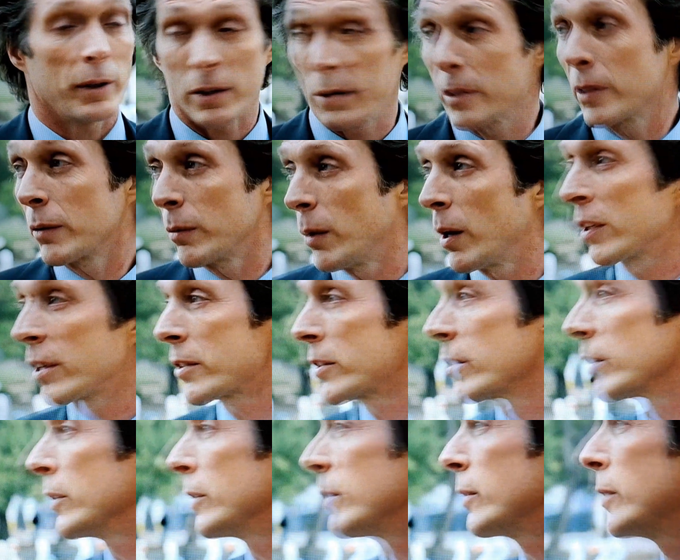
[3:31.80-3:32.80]
or Valium.
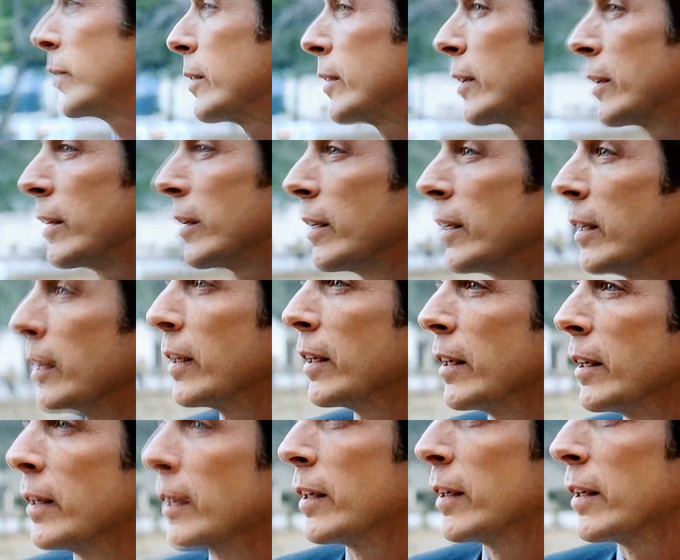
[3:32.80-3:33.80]
Which, in a
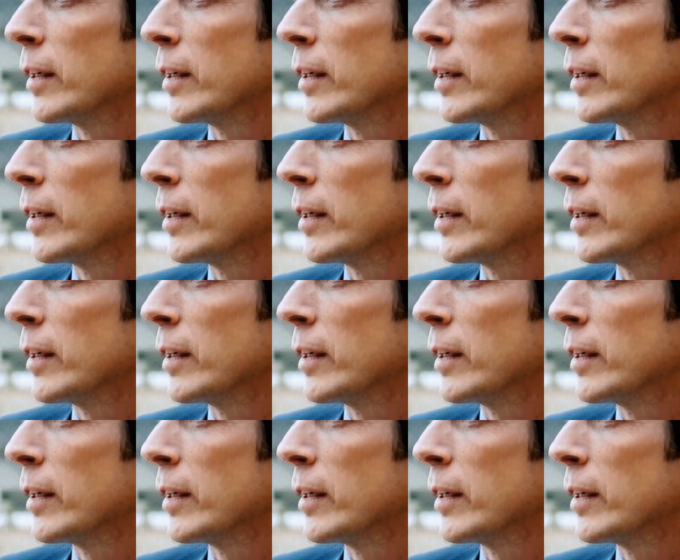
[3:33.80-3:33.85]
sense,